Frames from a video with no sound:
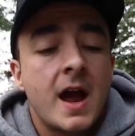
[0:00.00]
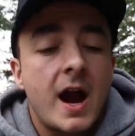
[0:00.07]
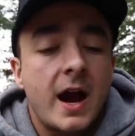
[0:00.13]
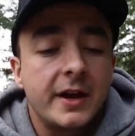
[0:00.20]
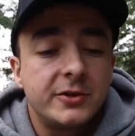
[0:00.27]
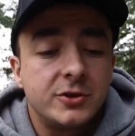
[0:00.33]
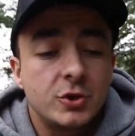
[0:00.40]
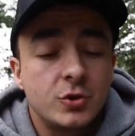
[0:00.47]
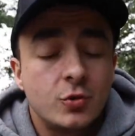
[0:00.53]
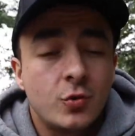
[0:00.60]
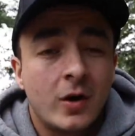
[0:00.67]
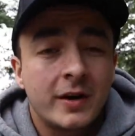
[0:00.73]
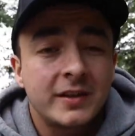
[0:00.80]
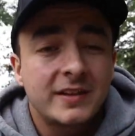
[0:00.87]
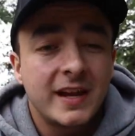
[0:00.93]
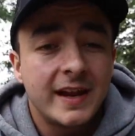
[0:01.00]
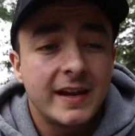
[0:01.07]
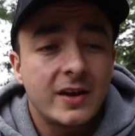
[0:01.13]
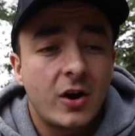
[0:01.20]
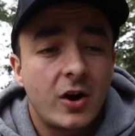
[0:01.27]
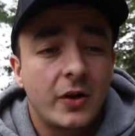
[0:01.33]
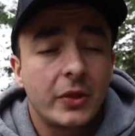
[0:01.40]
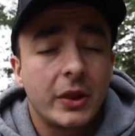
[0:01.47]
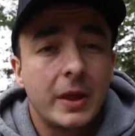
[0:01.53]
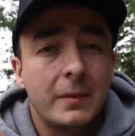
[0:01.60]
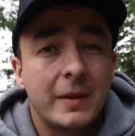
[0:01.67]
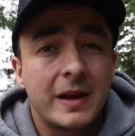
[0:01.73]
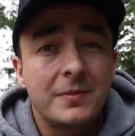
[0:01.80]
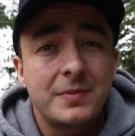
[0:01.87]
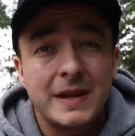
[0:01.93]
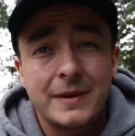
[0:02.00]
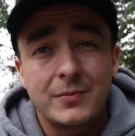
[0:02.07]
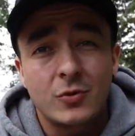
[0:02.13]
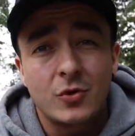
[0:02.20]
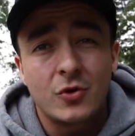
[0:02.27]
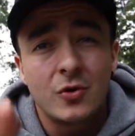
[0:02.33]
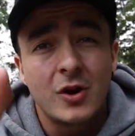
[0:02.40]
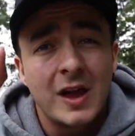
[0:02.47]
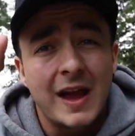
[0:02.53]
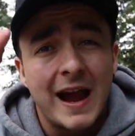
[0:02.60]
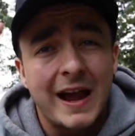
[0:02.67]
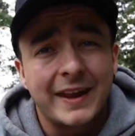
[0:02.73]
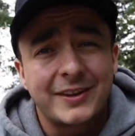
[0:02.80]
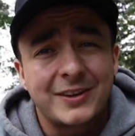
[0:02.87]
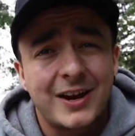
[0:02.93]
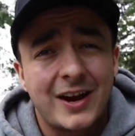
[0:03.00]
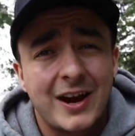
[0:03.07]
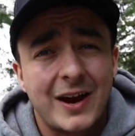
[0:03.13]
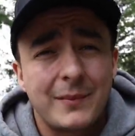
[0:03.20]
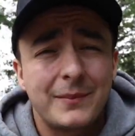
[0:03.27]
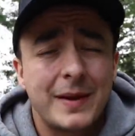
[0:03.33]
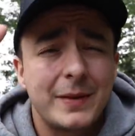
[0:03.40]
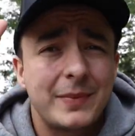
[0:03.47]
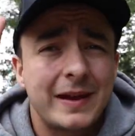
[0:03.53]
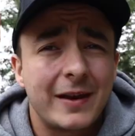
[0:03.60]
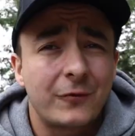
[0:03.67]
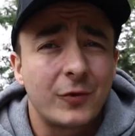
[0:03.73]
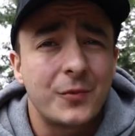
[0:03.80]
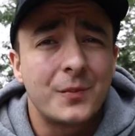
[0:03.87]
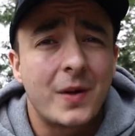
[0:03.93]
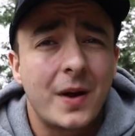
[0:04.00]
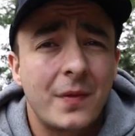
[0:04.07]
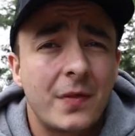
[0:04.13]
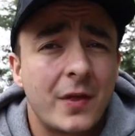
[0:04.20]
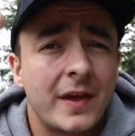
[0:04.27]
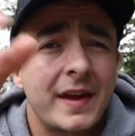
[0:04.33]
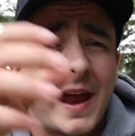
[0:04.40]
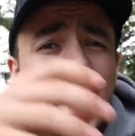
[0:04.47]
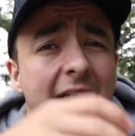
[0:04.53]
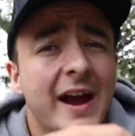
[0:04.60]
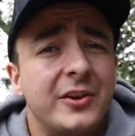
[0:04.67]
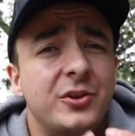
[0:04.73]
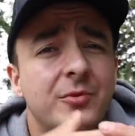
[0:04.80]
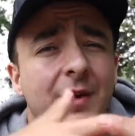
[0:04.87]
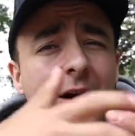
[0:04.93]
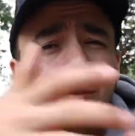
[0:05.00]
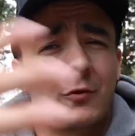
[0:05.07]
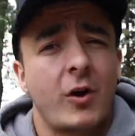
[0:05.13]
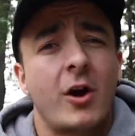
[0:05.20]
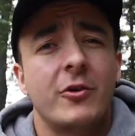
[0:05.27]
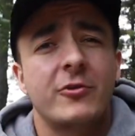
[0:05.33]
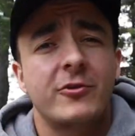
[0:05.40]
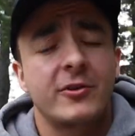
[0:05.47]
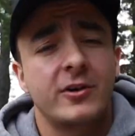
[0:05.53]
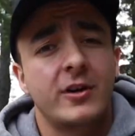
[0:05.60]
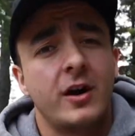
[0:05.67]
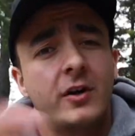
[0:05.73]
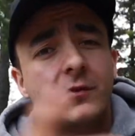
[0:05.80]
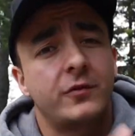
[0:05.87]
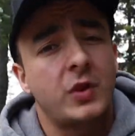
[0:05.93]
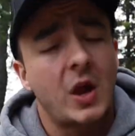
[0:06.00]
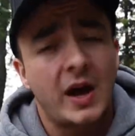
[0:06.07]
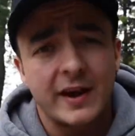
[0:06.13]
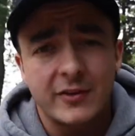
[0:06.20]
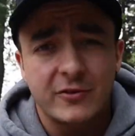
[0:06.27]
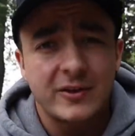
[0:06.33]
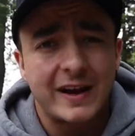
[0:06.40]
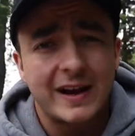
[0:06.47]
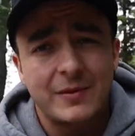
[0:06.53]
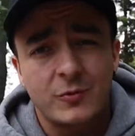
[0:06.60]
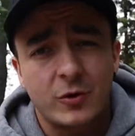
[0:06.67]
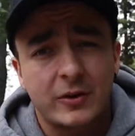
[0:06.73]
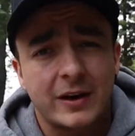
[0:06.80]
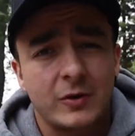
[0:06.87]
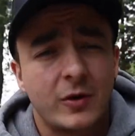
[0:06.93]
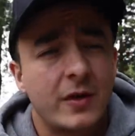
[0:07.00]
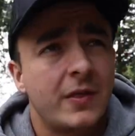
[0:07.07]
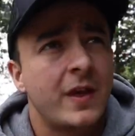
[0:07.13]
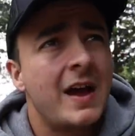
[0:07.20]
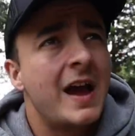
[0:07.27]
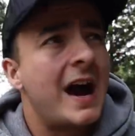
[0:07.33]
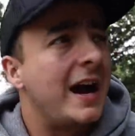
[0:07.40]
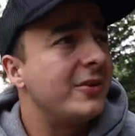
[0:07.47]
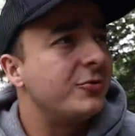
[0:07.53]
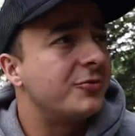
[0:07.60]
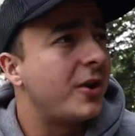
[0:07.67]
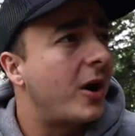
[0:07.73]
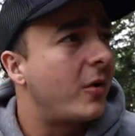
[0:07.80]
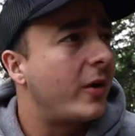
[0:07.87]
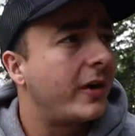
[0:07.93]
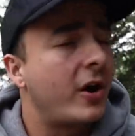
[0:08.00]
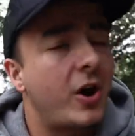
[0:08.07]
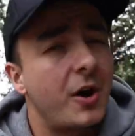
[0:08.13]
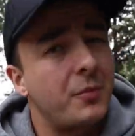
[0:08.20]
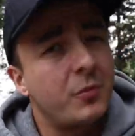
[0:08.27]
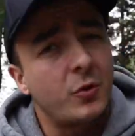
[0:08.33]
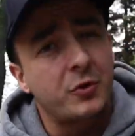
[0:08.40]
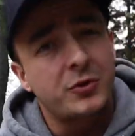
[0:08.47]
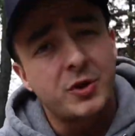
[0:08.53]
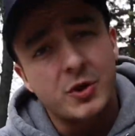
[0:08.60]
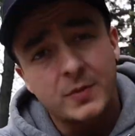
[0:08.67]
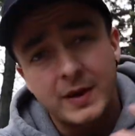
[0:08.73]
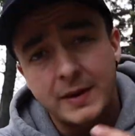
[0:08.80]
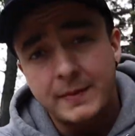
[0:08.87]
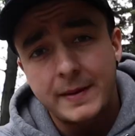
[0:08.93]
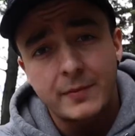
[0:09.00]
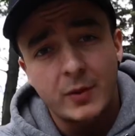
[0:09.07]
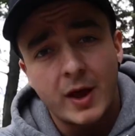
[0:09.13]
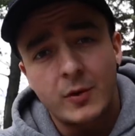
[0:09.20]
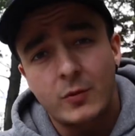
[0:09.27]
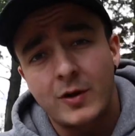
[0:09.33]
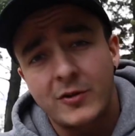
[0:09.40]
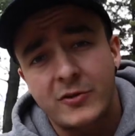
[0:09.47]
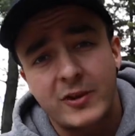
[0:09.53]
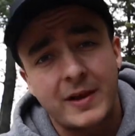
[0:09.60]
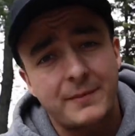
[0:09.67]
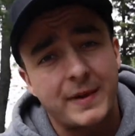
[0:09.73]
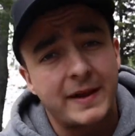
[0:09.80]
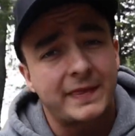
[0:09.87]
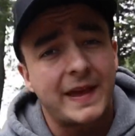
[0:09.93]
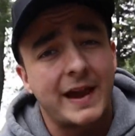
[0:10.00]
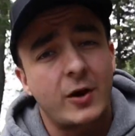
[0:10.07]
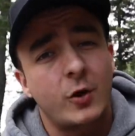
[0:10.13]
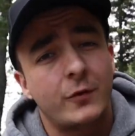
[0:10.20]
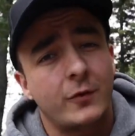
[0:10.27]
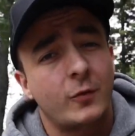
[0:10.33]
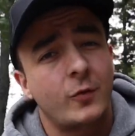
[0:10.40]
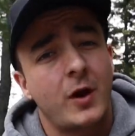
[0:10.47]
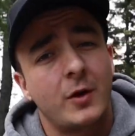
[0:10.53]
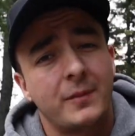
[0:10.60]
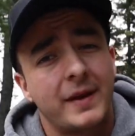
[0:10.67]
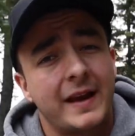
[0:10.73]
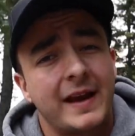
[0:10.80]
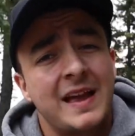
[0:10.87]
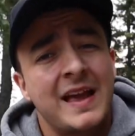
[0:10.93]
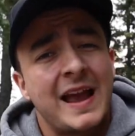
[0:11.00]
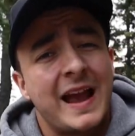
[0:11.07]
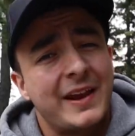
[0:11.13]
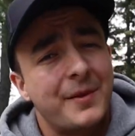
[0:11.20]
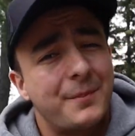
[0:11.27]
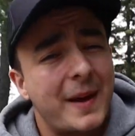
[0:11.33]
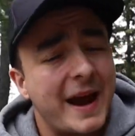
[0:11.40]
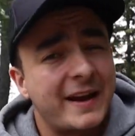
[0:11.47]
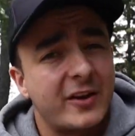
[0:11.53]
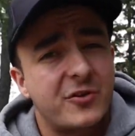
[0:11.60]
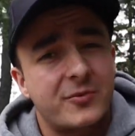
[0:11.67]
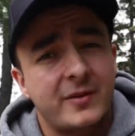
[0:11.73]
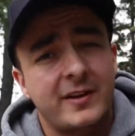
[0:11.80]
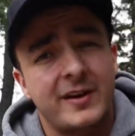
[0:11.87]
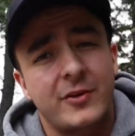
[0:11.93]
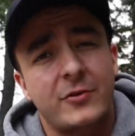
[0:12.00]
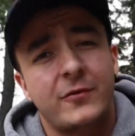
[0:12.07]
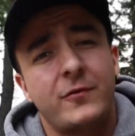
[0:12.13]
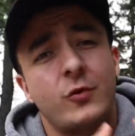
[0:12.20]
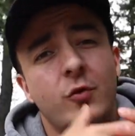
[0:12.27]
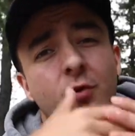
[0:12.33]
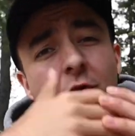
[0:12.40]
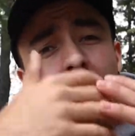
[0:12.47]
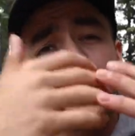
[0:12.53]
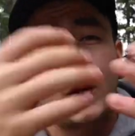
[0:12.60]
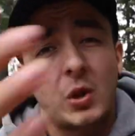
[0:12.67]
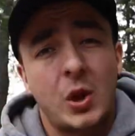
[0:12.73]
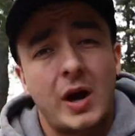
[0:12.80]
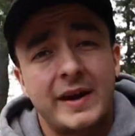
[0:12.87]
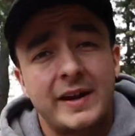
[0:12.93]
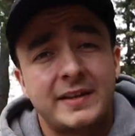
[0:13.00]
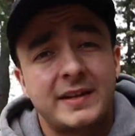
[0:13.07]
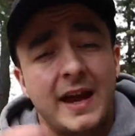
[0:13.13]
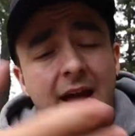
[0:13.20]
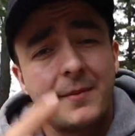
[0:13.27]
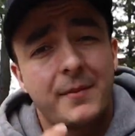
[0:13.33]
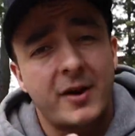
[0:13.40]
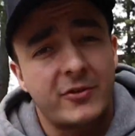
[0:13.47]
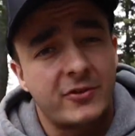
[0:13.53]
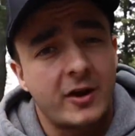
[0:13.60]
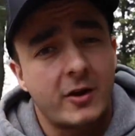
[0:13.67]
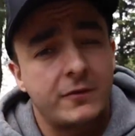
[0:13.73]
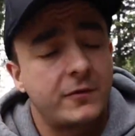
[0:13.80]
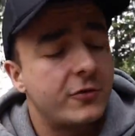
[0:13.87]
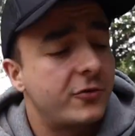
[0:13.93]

I do want to take on limited people at a time, maybe every month, and add to my roster of clients that I'm working with. I do not want to onboard too many people at once and make that overwhelming and a bad experience for the client and myself.